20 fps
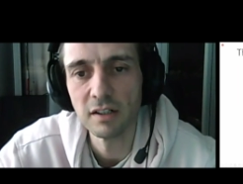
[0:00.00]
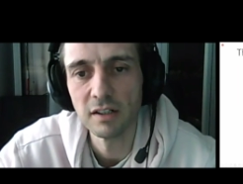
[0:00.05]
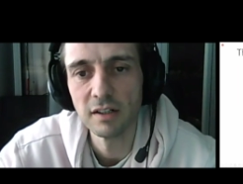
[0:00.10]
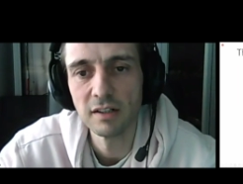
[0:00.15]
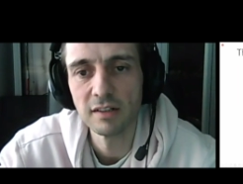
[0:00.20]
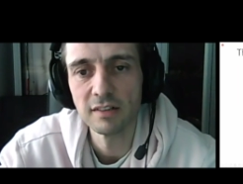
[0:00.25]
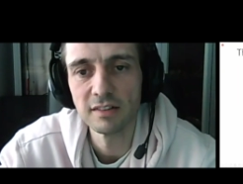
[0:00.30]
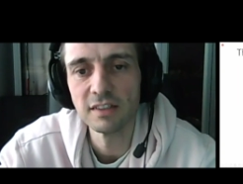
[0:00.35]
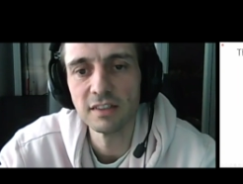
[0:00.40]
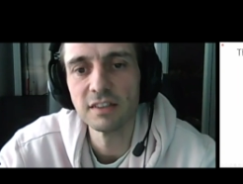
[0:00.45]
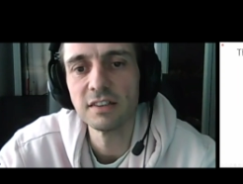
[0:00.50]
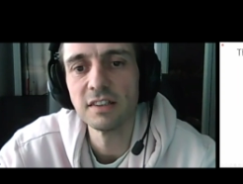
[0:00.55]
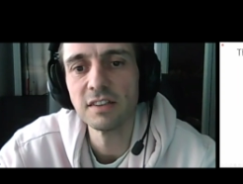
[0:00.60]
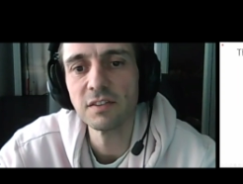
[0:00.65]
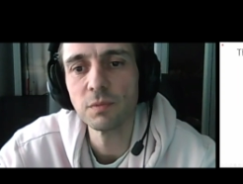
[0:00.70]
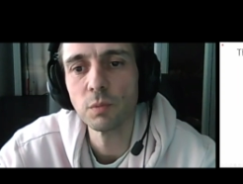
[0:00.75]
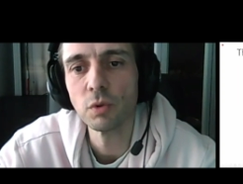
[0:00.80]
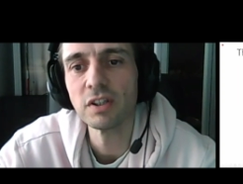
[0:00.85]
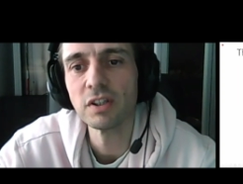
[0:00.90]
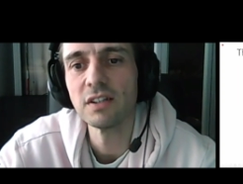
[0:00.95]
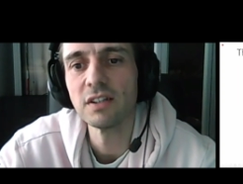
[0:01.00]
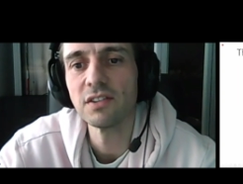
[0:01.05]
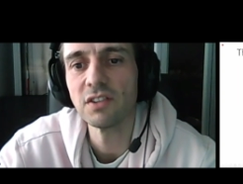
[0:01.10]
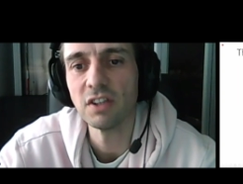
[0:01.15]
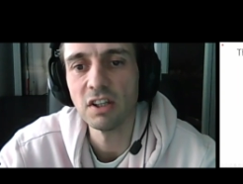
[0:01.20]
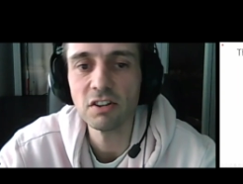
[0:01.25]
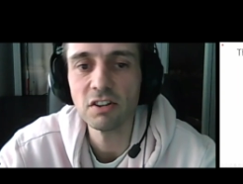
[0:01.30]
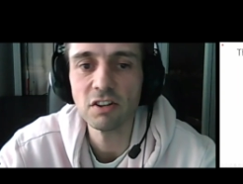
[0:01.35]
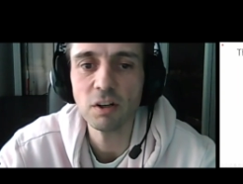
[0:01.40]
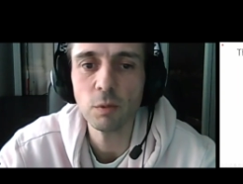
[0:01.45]
this model is
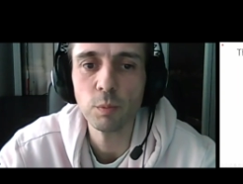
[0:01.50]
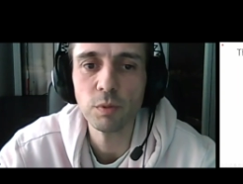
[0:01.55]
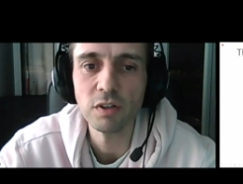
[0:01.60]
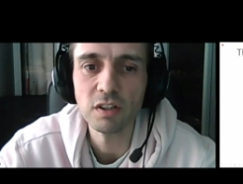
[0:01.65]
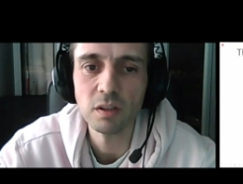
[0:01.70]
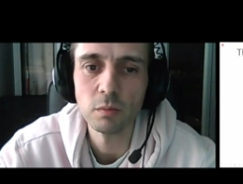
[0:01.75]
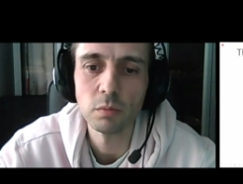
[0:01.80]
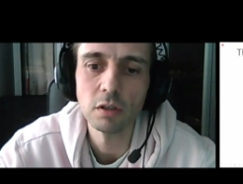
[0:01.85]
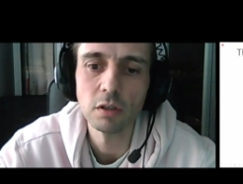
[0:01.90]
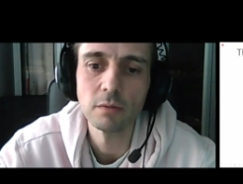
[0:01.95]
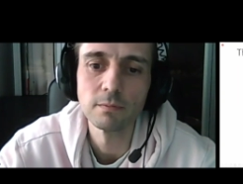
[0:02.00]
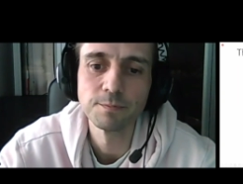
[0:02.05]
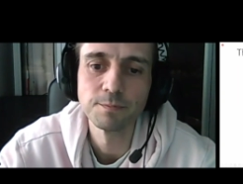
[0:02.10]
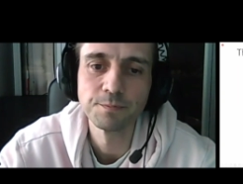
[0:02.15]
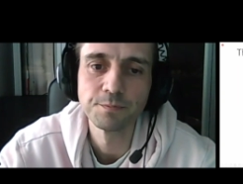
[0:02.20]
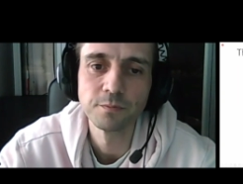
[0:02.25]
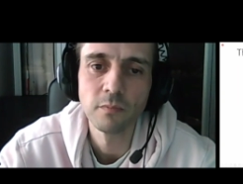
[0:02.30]
interpretable.